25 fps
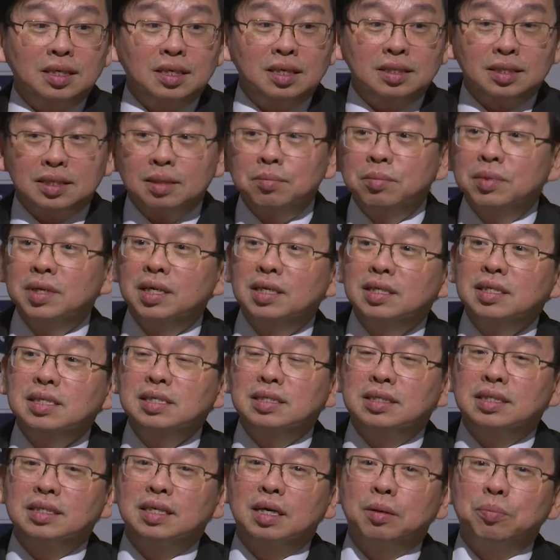Similarly, in
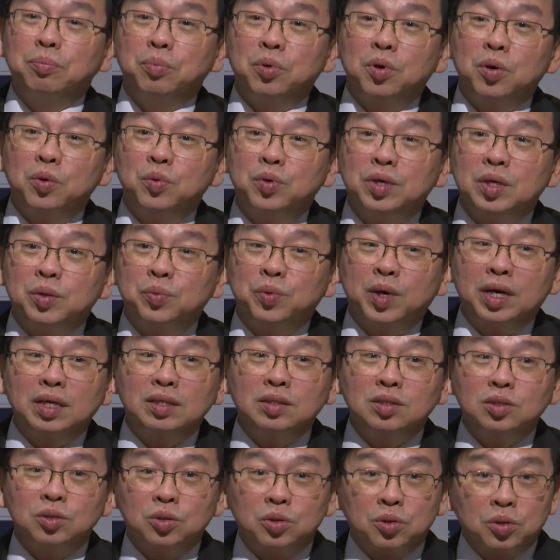Singapore, we
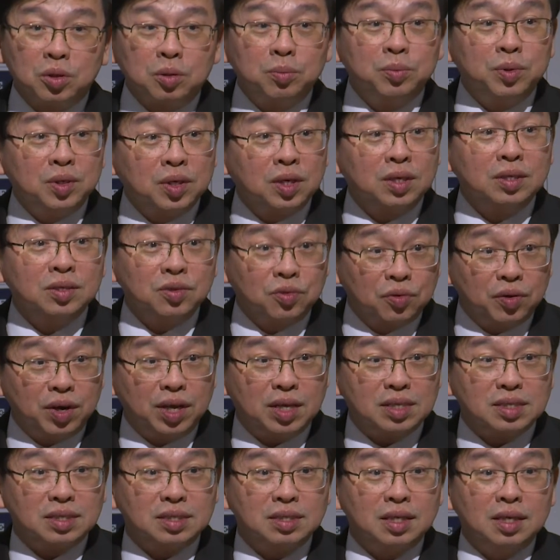want to go beyond
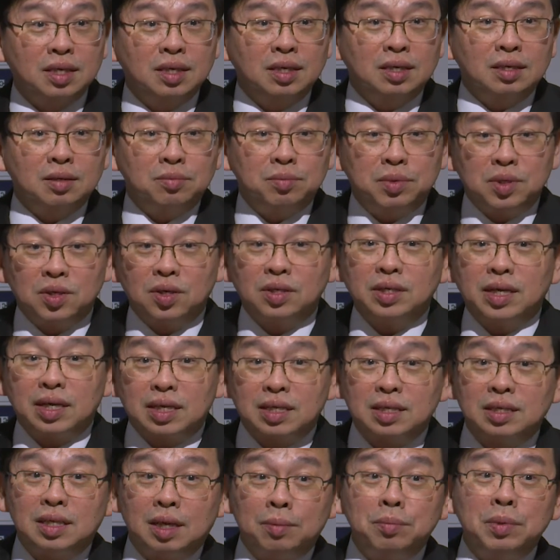grades, beyond
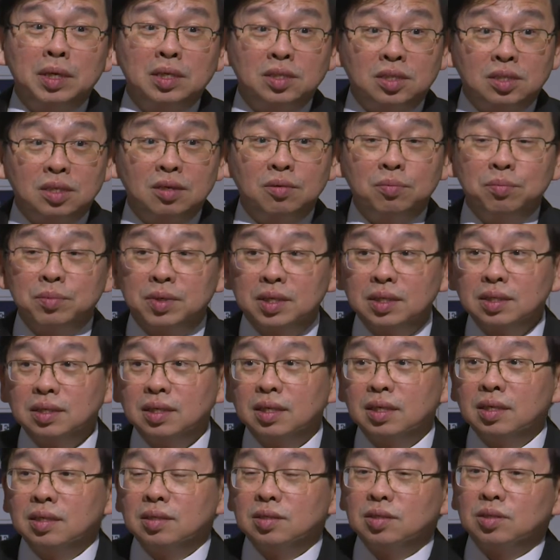academic achievement,
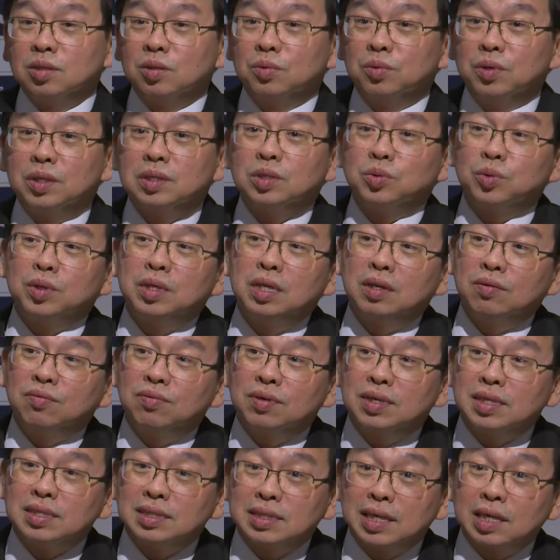towards
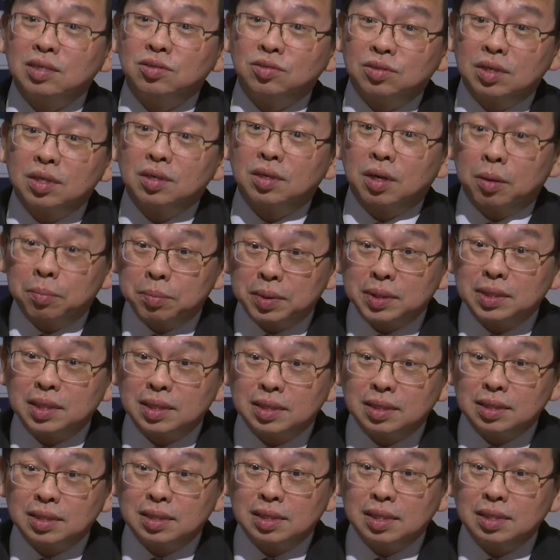21st century
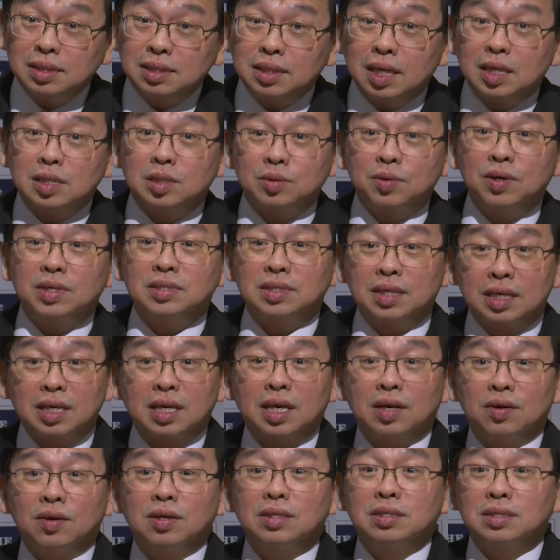competencies, as well as the
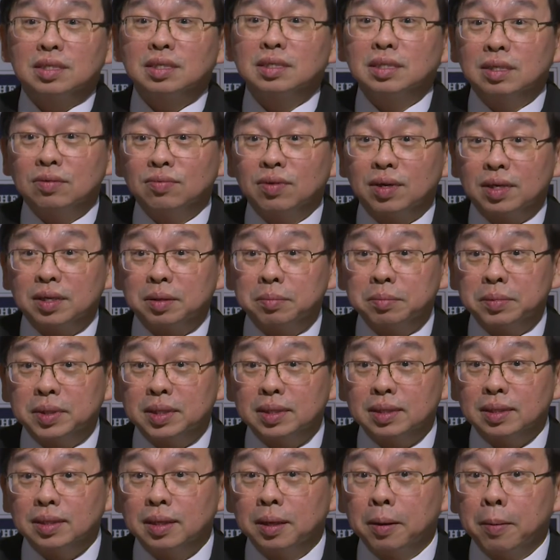character
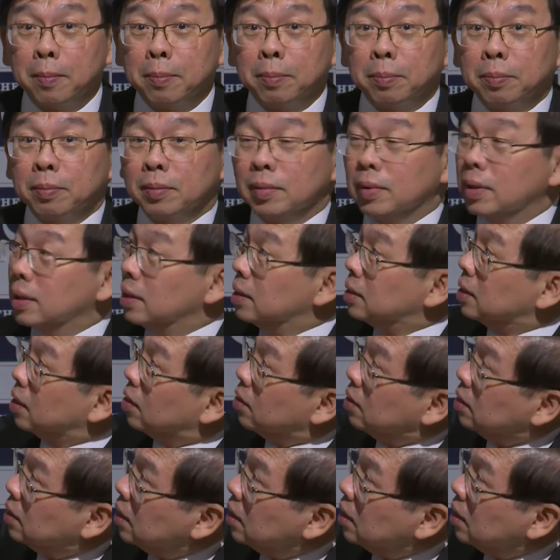development. Now, in